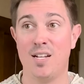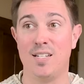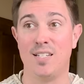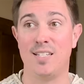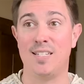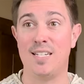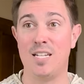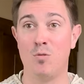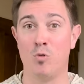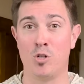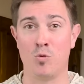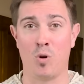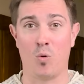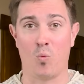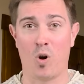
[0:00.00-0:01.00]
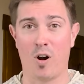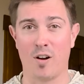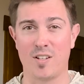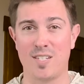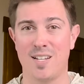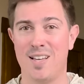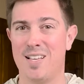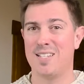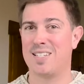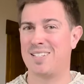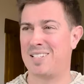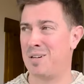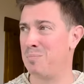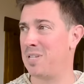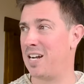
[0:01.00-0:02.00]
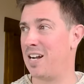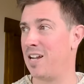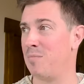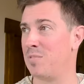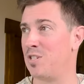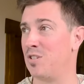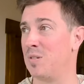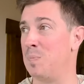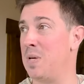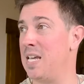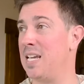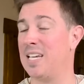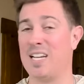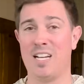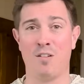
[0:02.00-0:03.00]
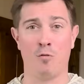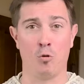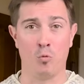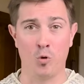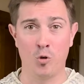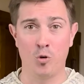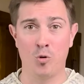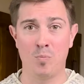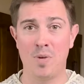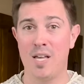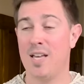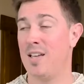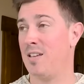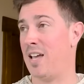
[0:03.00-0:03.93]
to see which one works. Sometimes just being in a different room,